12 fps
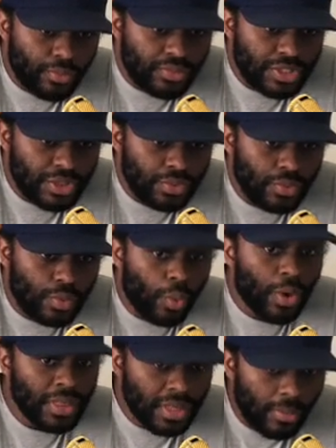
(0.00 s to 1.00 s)
to
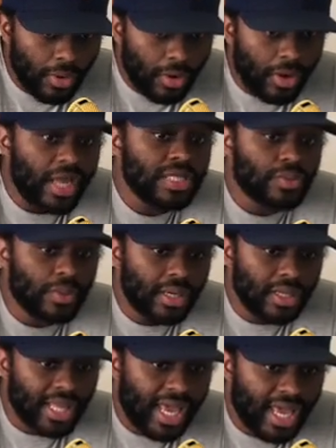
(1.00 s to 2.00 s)
run the ball as
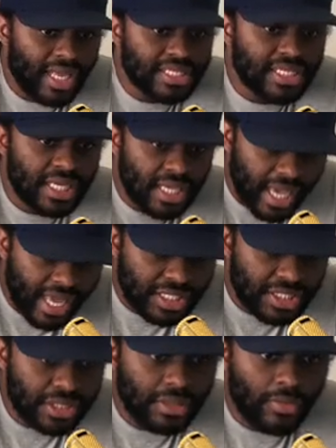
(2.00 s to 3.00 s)
well as
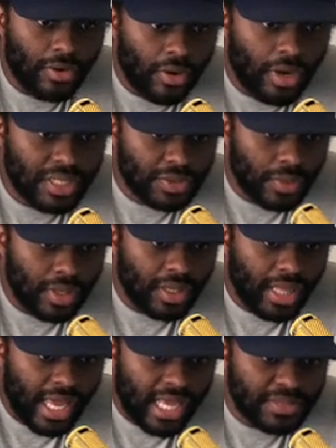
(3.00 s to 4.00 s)
catch the ball as well
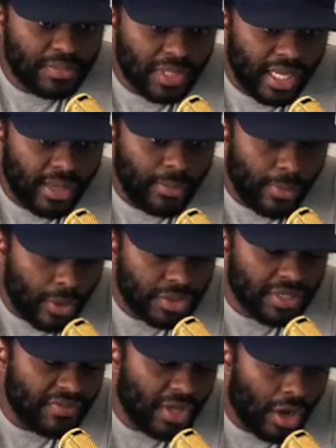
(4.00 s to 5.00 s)
as play most
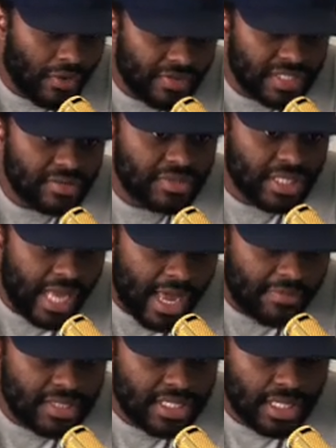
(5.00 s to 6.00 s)
of the offensive snaps.